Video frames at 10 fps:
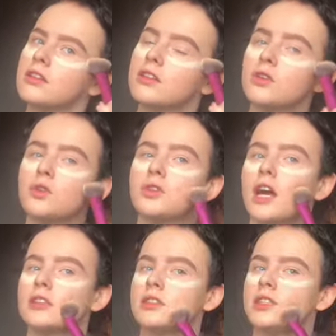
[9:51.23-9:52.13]
no
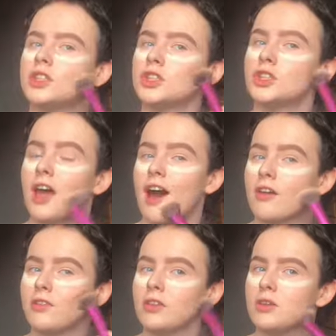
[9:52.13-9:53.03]
dance teacher should
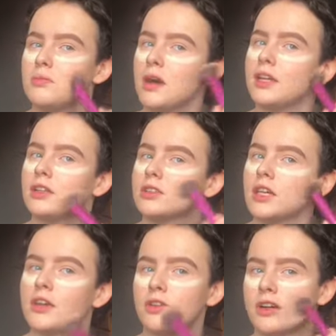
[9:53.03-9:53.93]
have to do, but he does it
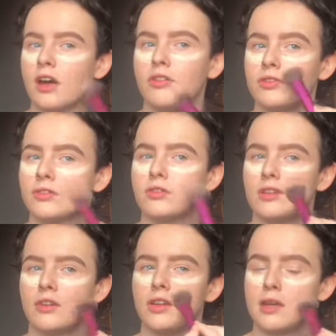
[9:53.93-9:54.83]
out of love,
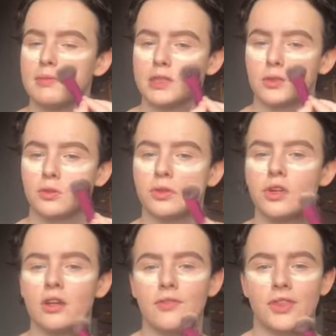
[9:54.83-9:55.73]
if you get me. So
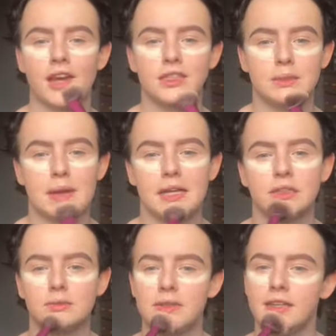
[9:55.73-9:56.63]
that
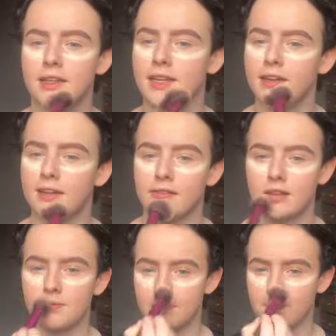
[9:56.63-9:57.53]
inspires me, like,
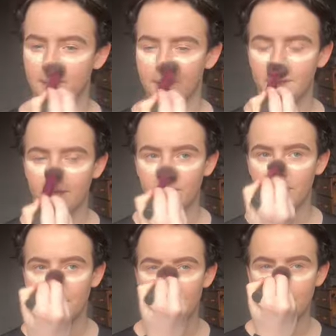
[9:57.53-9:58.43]
for
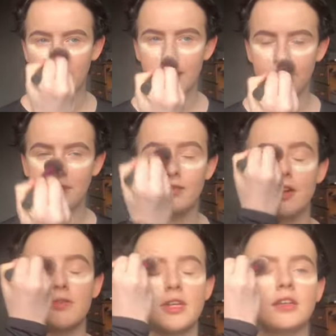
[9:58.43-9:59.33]
when if I
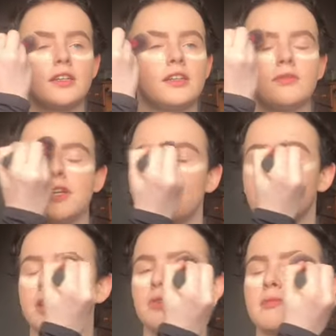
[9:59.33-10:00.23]
want to when I
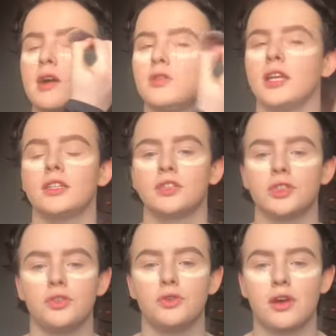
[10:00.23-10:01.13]
want to open my own dance
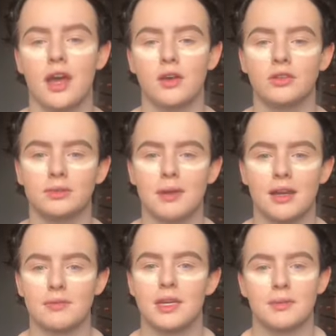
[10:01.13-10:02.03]
school, that'll inspire
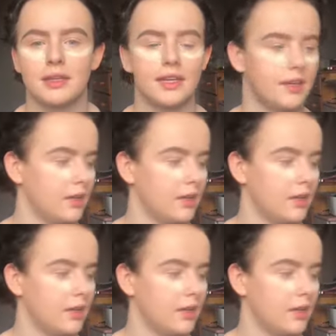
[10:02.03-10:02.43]
me to be like,